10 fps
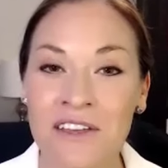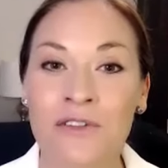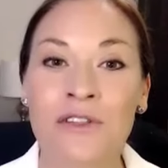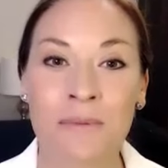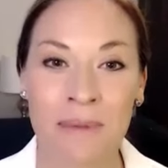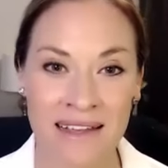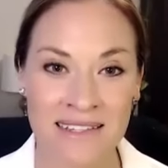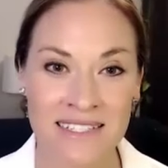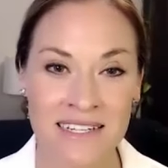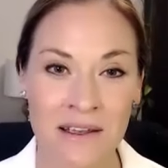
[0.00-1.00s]
feel their
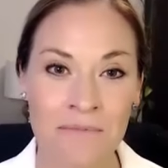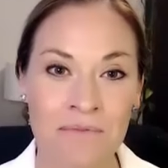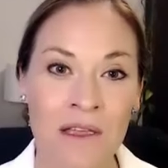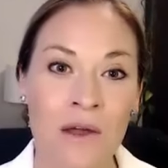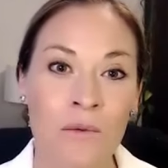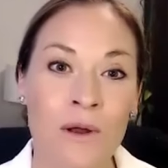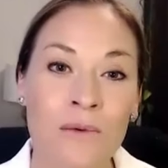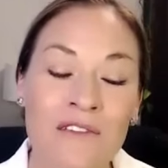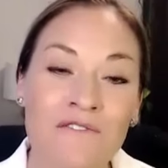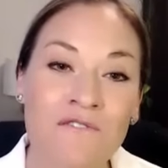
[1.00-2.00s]
best. When
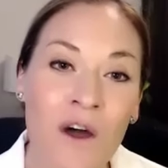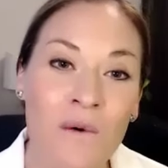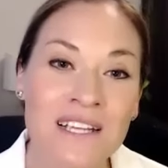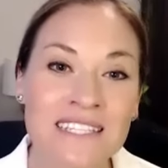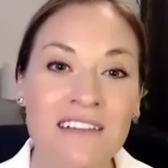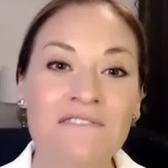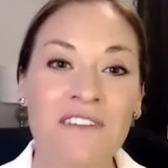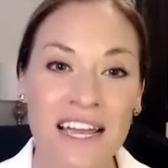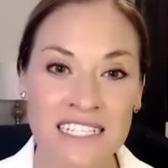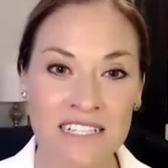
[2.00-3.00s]
we focus on
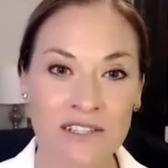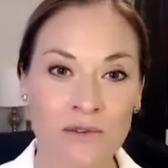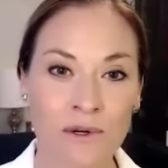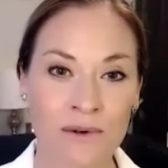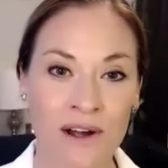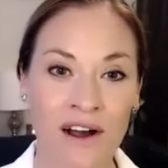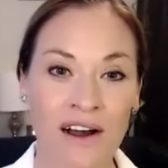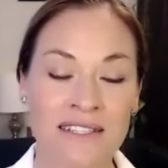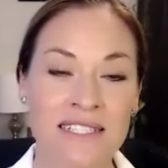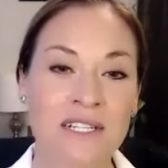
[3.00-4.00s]
finding the root
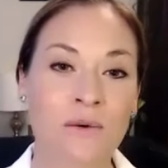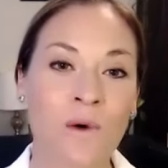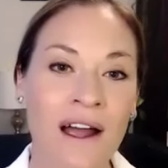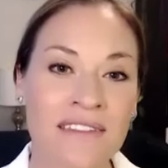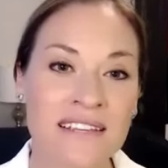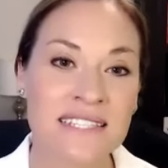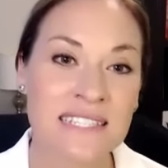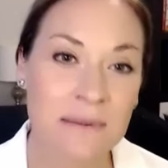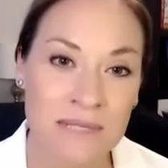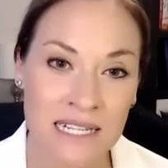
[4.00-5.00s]
cause to why the
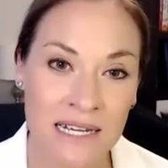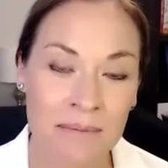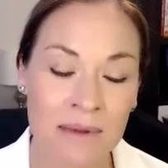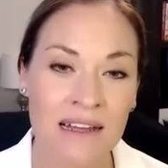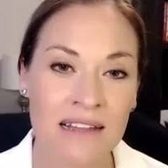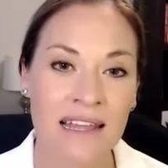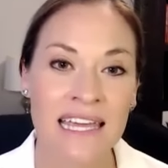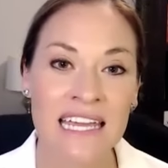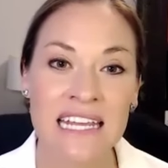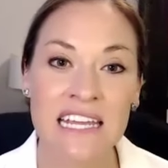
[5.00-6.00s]
symptom,
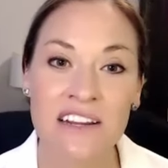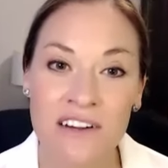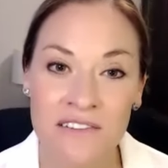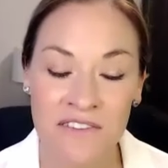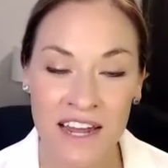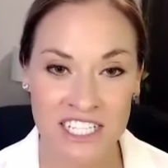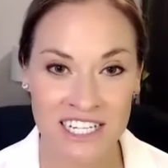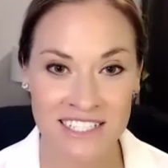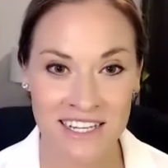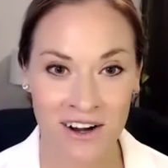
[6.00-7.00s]
like an ear
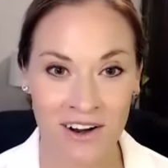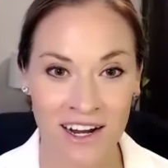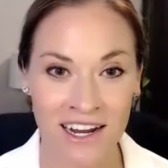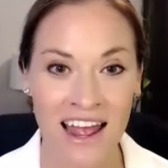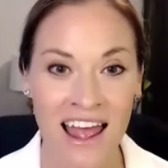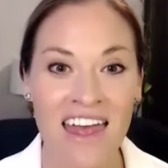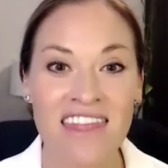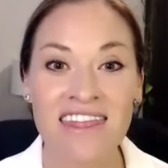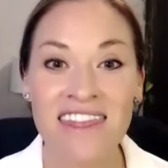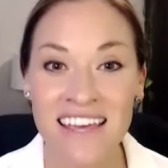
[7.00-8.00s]
infection, is occurring,
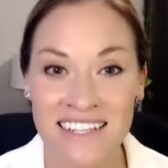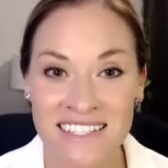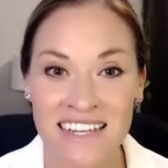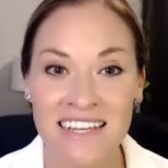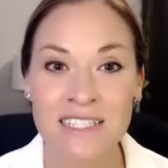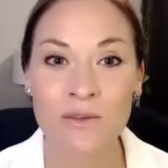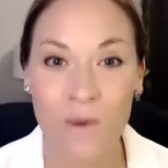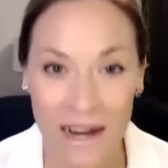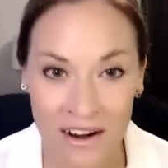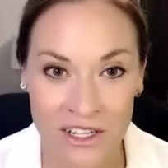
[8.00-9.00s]
this is
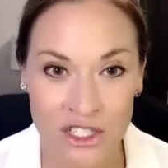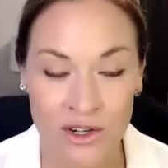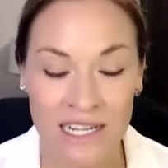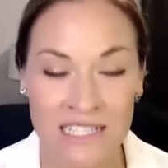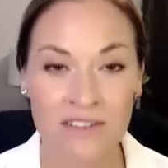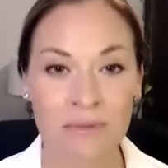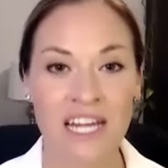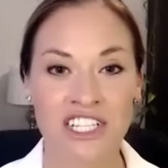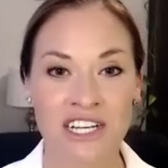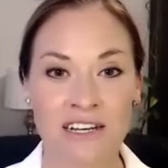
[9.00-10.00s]
where the
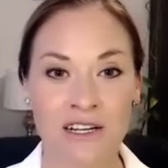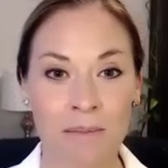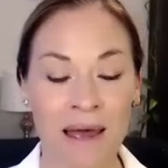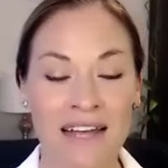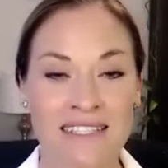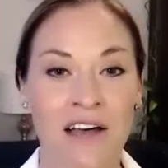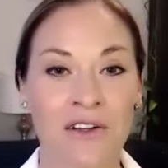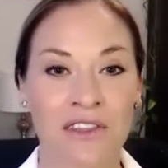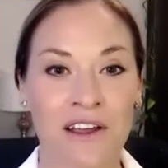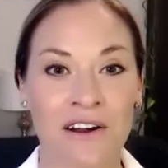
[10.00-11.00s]
transformation in your pet's
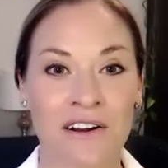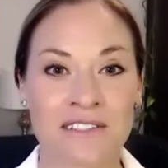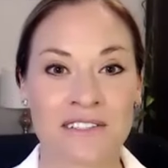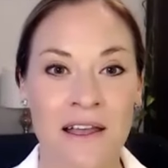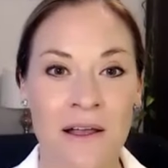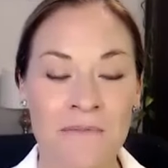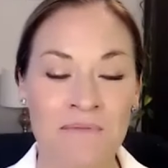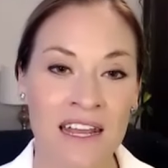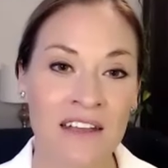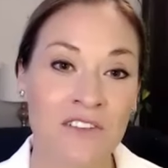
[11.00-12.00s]
health occurs.
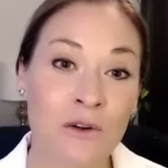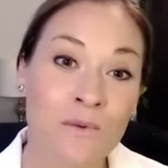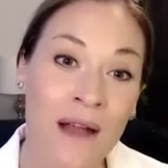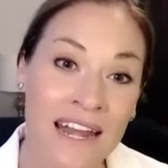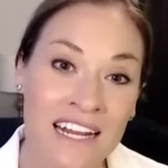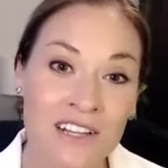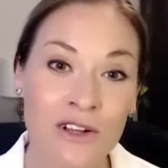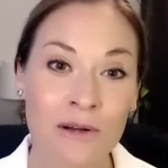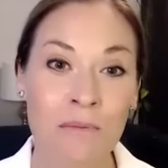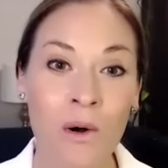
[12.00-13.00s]
And if you're ready to
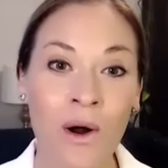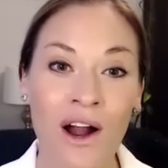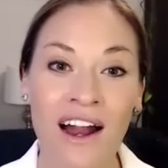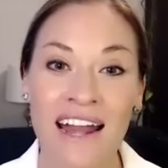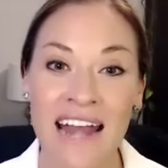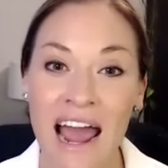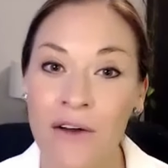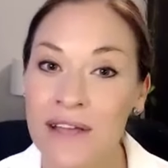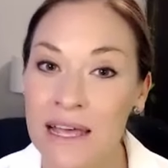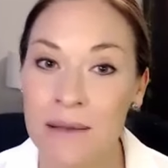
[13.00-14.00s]
learn more and
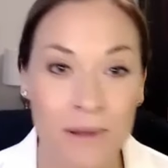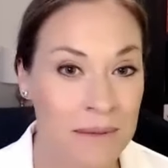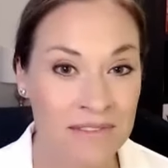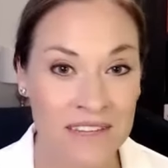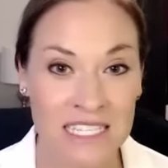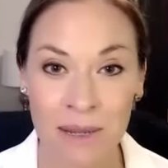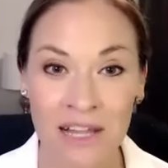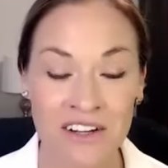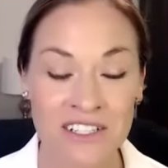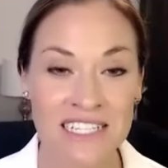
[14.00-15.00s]
how to implement these
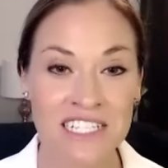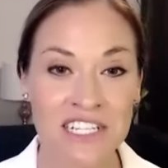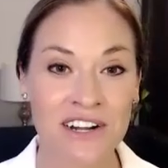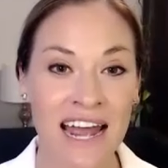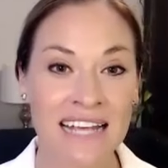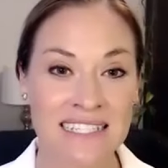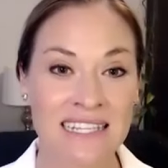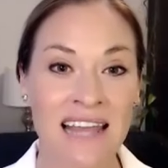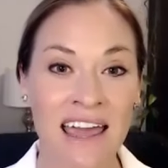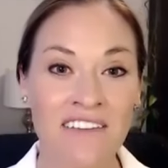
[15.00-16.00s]
pillars into your cat's
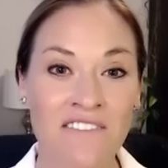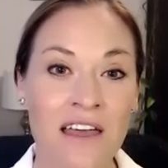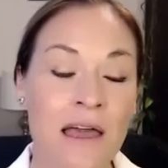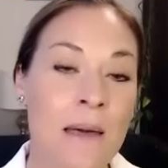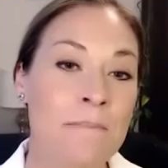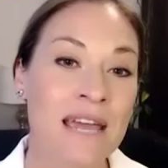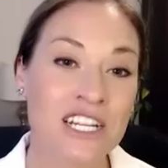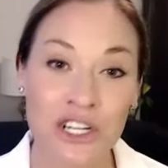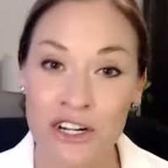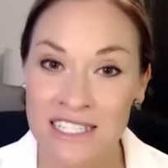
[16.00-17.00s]
life, make
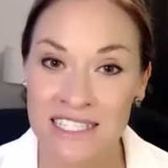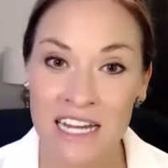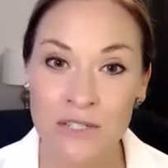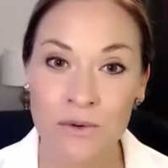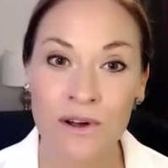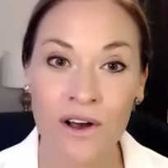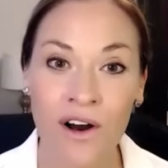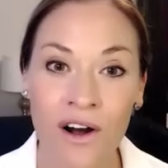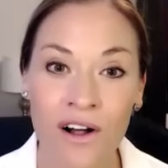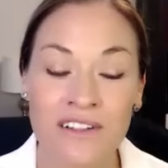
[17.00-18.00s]
sure to schedule a
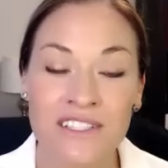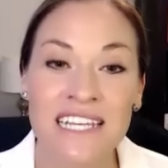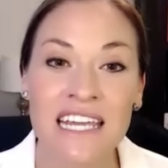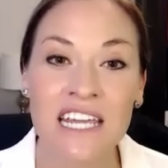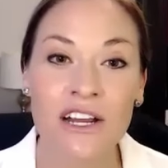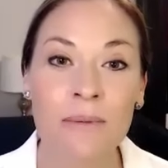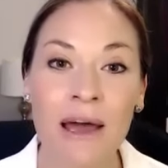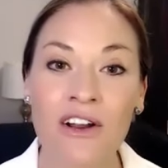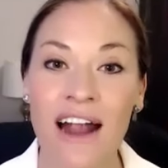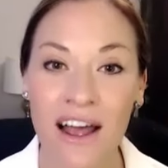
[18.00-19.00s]
call to hear
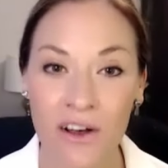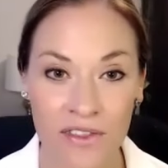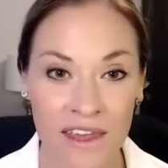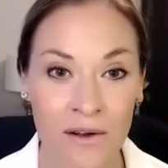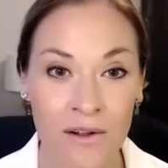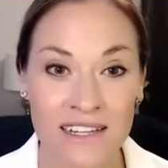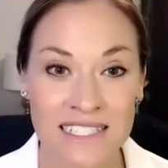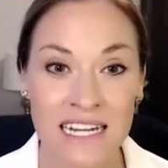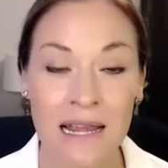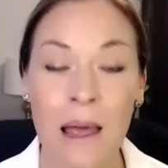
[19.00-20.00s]
about our healthy,
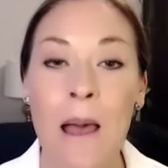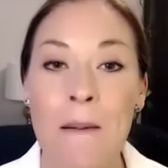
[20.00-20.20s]
holistic